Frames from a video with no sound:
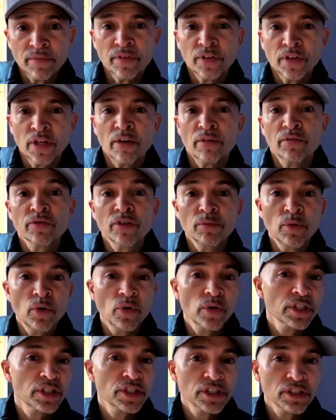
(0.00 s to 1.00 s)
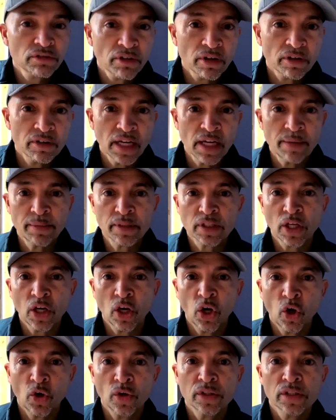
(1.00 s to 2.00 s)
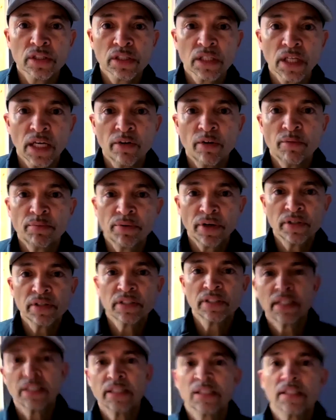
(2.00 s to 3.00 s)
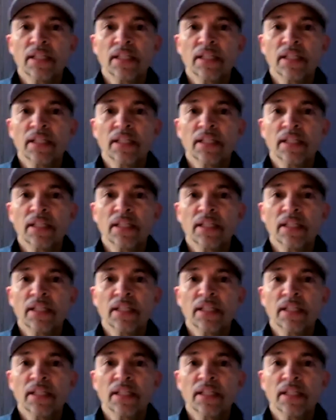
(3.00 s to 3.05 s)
If you're going for a mortgage in your own name, it's a lot slower process,